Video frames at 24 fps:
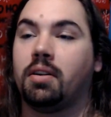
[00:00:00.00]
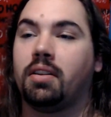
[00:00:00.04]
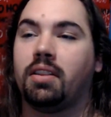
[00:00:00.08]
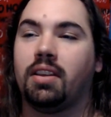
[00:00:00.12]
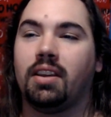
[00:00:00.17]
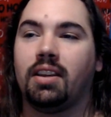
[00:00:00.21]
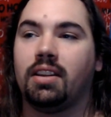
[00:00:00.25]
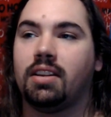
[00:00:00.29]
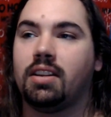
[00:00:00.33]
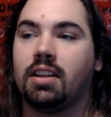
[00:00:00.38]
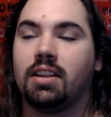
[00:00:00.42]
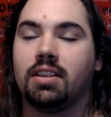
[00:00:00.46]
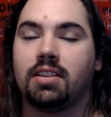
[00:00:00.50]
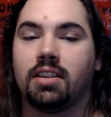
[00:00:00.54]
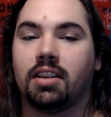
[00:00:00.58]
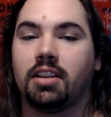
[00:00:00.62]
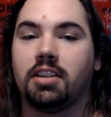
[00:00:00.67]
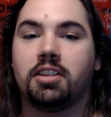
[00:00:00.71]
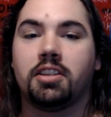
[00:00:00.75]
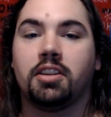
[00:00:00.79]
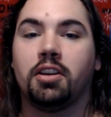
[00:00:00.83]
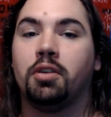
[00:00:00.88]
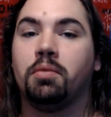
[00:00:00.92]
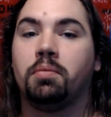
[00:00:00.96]
I think it tastes
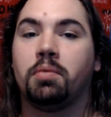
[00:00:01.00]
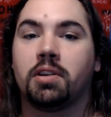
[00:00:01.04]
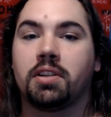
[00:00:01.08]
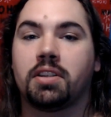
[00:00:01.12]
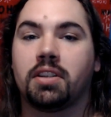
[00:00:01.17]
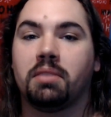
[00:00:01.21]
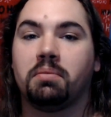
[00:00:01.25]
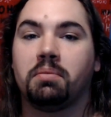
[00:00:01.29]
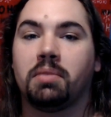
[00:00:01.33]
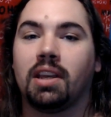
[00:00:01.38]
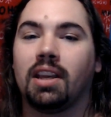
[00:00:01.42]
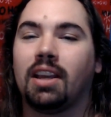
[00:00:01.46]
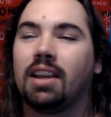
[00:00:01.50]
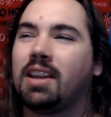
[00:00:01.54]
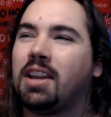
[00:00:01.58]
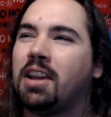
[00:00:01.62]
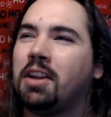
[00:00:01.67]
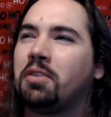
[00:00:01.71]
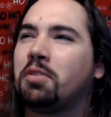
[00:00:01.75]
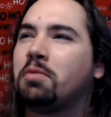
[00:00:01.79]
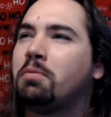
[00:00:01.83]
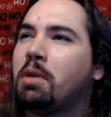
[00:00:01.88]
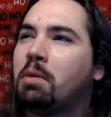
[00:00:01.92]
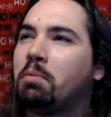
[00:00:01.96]
like soap or something. I
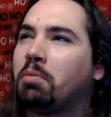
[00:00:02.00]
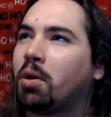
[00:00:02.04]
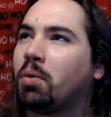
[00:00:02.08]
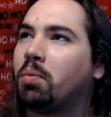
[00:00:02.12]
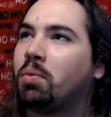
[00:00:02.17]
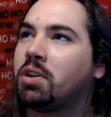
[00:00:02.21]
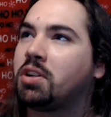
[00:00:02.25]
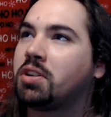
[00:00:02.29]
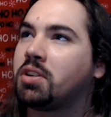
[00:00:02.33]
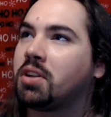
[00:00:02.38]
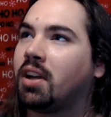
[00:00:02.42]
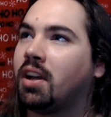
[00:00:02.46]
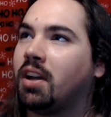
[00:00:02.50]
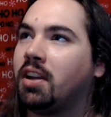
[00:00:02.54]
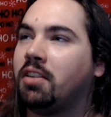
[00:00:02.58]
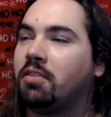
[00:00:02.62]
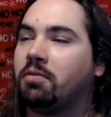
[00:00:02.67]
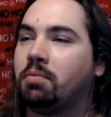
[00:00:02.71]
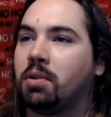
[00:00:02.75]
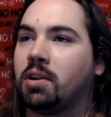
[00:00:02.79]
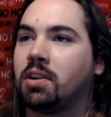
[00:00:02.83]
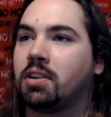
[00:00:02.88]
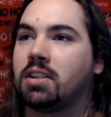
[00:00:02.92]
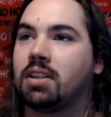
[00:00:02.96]
can't remember which kind
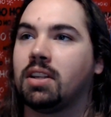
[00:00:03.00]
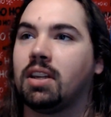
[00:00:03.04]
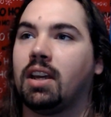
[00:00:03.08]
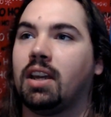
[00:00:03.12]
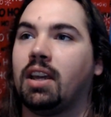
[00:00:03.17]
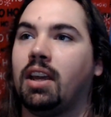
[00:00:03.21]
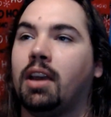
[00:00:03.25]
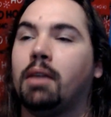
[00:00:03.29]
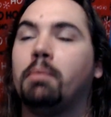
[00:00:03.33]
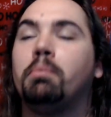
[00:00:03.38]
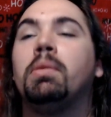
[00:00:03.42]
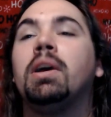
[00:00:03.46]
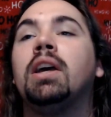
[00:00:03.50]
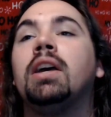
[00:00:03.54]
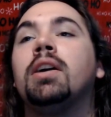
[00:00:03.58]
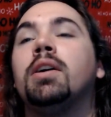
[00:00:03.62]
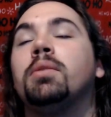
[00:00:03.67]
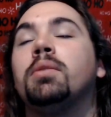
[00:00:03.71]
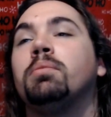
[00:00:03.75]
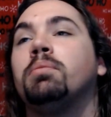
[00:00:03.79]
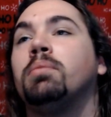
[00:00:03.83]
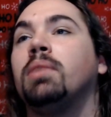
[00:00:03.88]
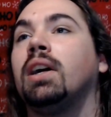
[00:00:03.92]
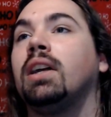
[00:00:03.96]
of person I am,
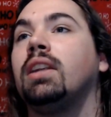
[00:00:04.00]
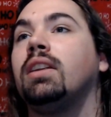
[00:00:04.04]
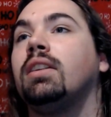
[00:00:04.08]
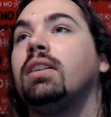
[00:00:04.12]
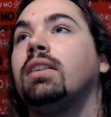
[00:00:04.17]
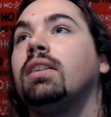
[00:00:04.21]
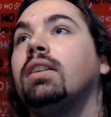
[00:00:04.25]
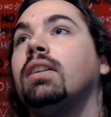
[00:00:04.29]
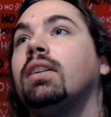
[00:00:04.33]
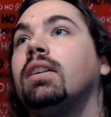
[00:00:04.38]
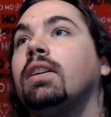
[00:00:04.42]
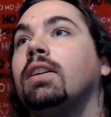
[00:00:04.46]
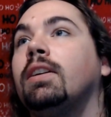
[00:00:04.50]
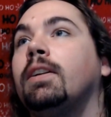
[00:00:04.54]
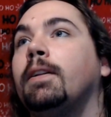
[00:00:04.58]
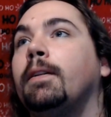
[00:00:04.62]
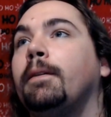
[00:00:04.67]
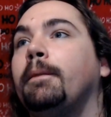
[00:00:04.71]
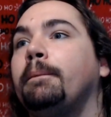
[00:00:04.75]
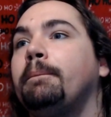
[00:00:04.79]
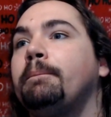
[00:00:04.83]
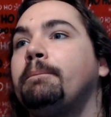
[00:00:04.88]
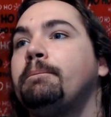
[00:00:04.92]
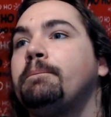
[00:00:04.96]
but
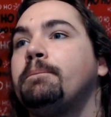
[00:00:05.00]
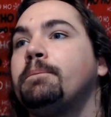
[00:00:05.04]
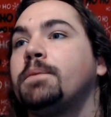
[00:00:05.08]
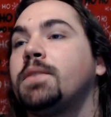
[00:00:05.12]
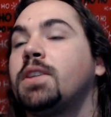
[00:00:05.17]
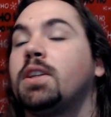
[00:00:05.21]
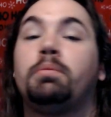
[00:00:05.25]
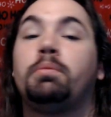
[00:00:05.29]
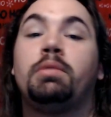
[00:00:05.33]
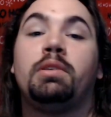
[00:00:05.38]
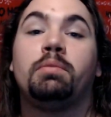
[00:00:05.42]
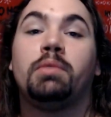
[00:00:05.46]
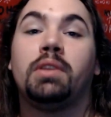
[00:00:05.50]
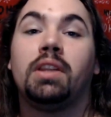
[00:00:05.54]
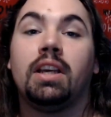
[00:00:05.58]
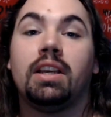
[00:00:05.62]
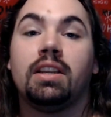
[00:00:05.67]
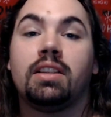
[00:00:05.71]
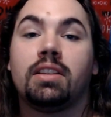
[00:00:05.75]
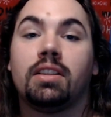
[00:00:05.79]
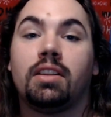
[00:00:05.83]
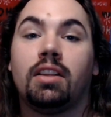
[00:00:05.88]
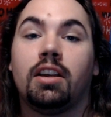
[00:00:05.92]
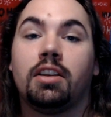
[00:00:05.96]
some people
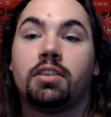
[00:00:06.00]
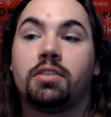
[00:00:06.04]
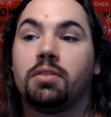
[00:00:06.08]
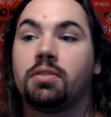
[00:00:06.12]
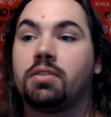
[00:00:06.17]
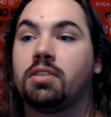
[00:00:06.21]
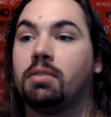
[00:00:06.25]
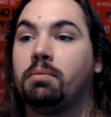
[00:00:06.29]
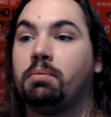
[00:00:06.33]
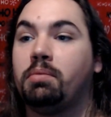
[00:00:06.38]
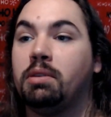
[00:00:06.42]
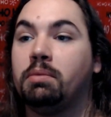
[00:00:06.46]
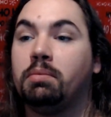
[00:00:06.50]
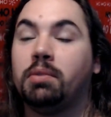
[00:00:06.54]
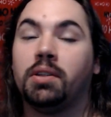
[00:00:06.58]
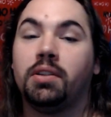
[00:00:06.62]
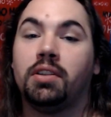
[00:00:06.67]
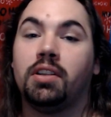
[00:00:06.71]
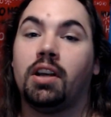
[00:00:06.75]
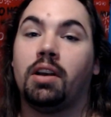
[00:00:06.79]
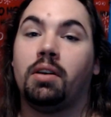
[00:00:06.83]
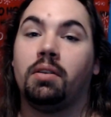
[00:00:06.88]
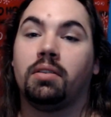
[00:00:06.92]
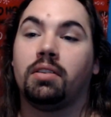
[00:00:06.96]
like cilantro, some people
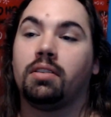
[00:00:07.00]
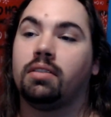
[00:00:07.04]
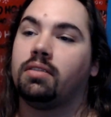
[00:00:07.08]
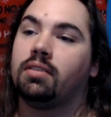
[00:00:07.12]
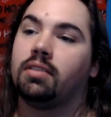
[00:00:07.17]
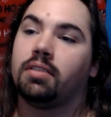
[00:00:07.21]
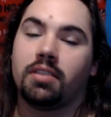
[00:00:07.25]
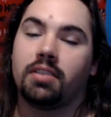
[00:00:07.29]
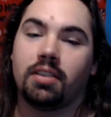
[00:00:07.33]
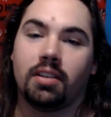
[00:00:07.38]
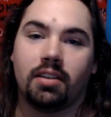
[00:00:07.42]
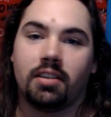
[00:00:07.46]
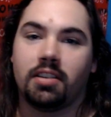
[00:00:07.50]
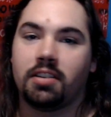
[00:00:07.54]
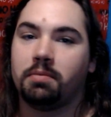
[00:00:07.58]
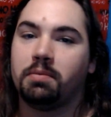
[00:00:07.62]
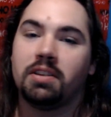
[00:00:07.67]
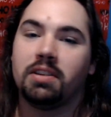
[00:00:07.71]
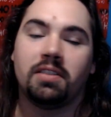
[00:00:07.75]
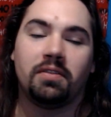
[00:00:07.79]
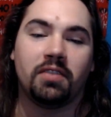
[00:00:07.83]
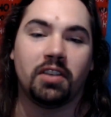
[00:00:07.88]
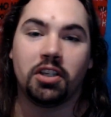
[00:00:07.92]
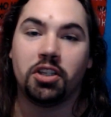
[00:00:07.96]
don't. There's a
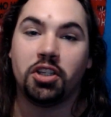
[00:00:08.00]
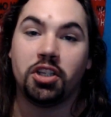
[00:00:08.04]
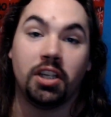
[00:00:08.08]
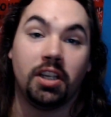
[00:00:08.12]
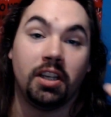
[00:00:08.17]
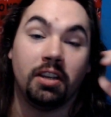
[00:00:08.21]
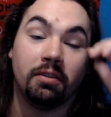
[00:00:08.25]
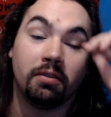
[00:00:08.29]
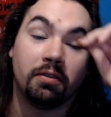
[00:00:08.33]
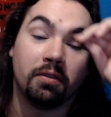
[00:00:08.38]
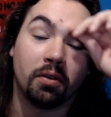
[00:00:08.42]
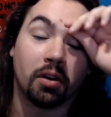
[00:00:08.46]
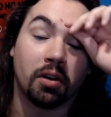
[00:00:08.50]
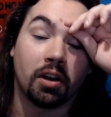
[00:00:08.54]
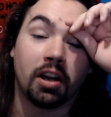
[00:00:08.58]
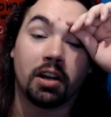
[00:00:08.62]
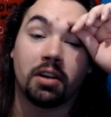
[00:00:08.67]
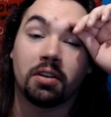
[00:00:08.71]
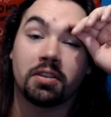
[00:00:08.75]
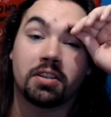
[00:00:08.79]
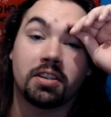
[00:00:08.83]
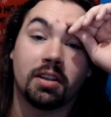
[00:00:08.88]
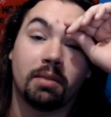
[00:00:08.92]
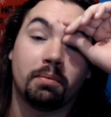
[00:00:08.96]
specific gene for
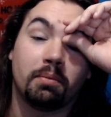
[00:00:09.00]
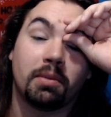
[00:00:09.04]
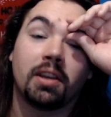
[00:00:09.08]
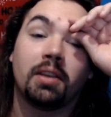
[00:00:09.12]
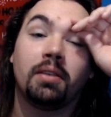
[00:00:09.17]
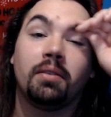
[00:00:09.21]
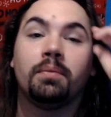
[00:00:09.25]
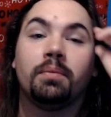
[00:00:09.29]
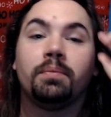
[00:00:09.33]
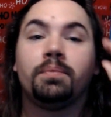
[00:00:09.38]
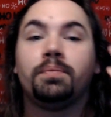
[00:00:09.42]
it or something.